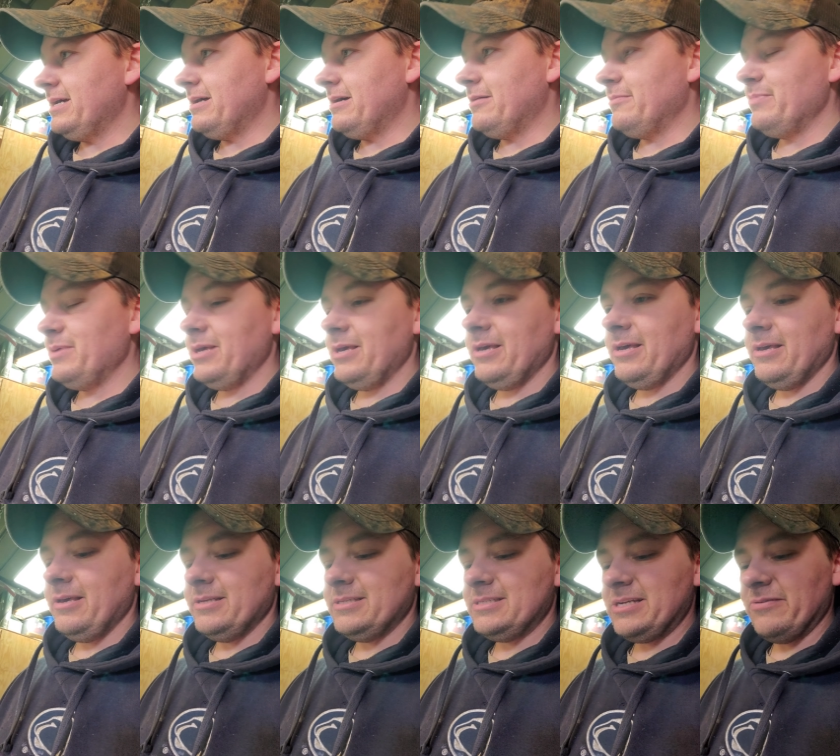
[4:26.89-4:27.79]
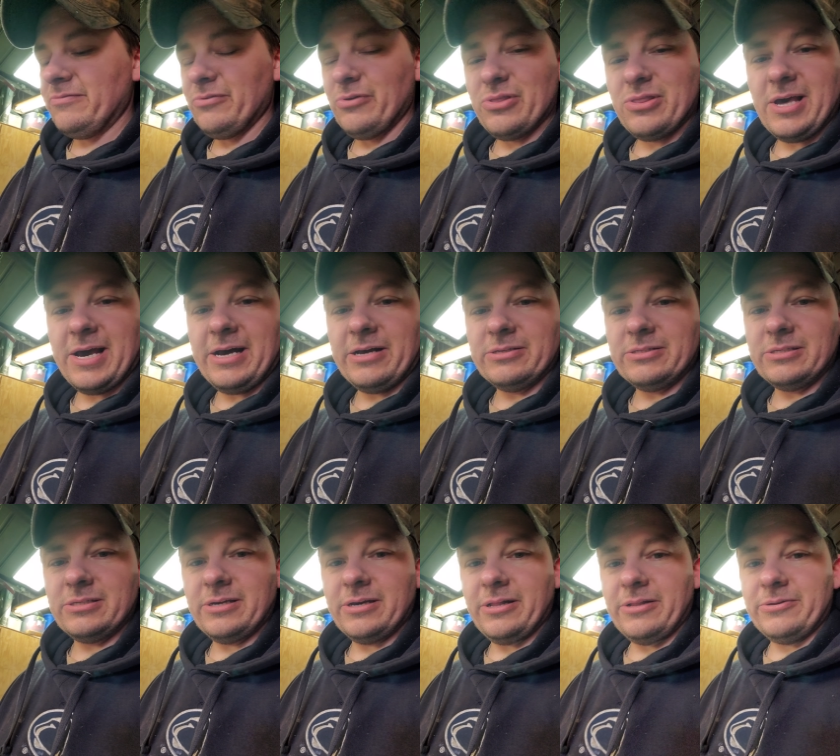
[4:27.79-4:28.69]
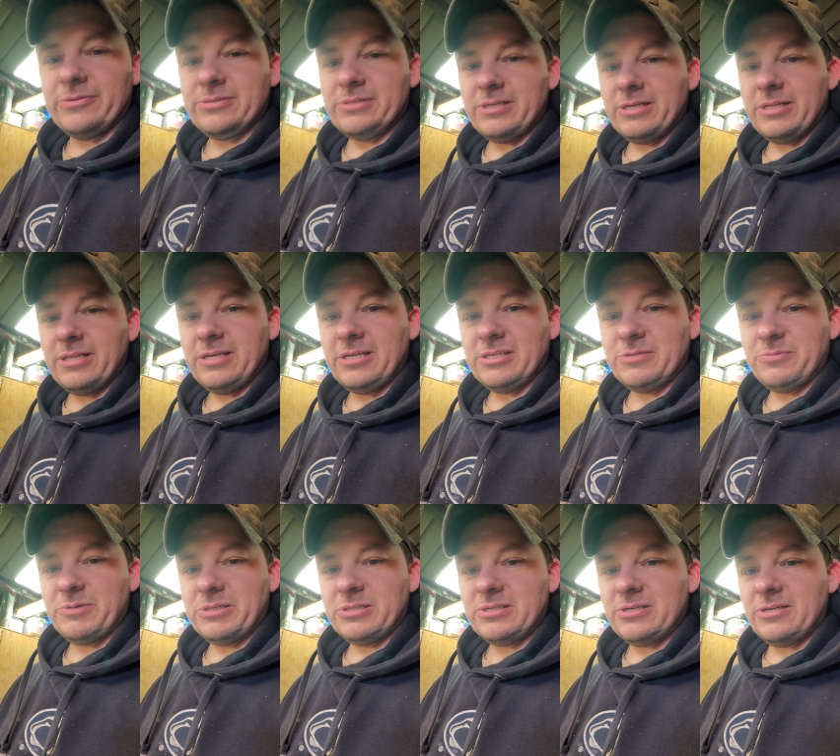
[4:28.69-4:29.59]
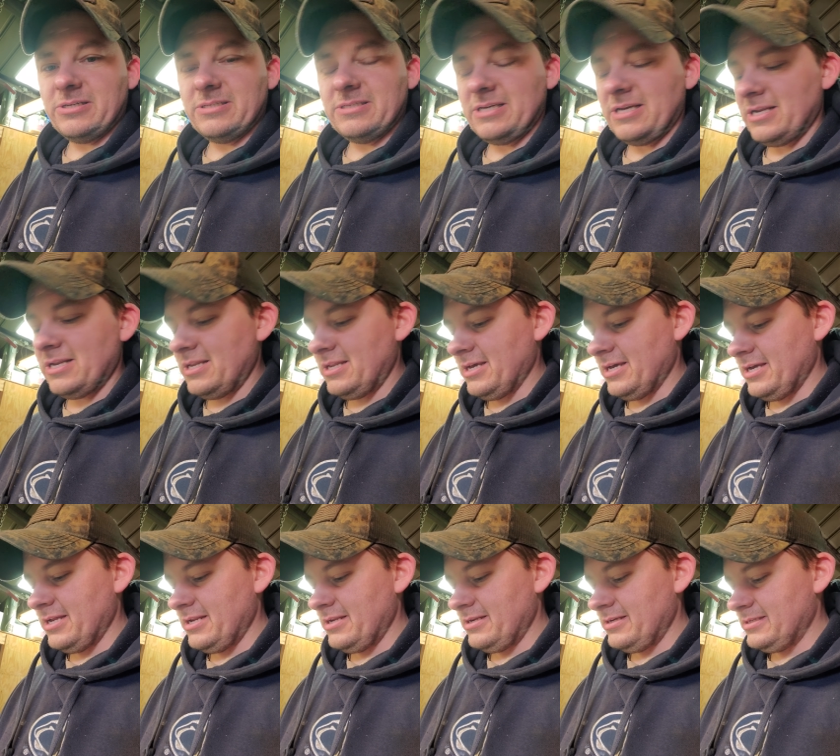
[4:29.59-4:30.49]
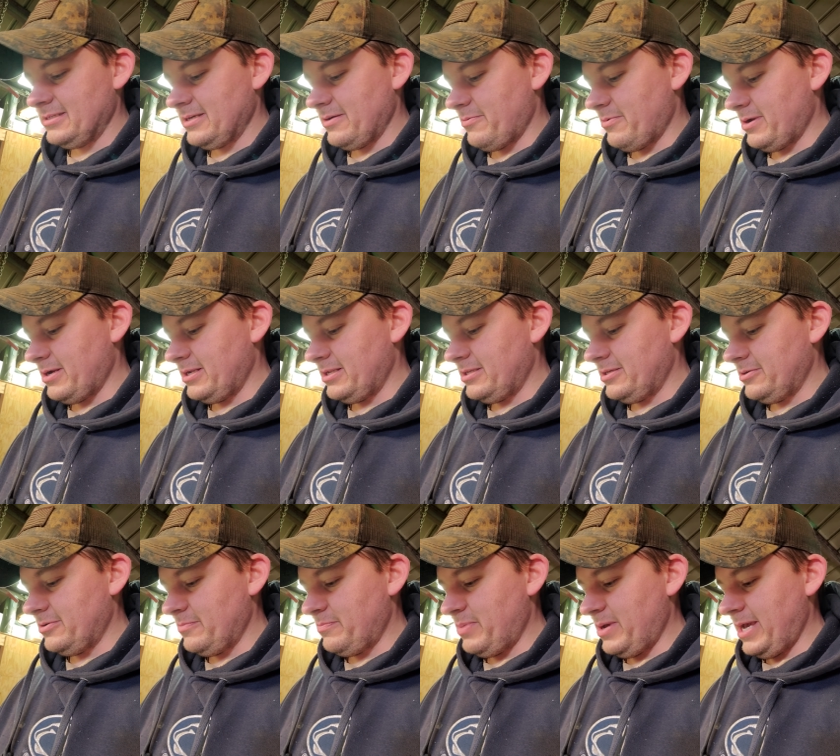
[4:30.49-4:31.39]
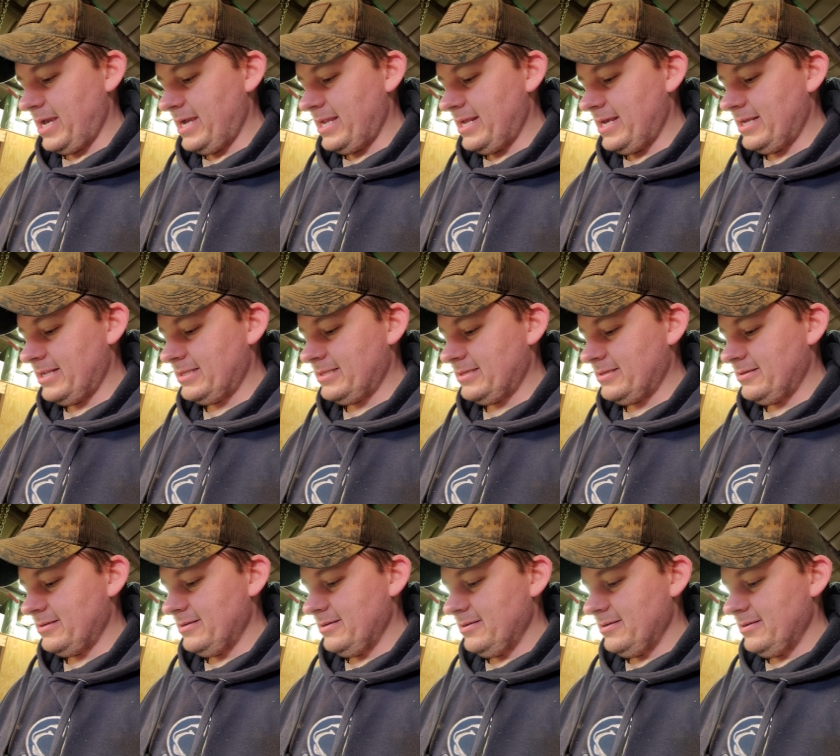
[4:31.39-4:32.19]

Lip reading: I'll be several $1,000s into this when it's all said and done, because I wanted to paint it,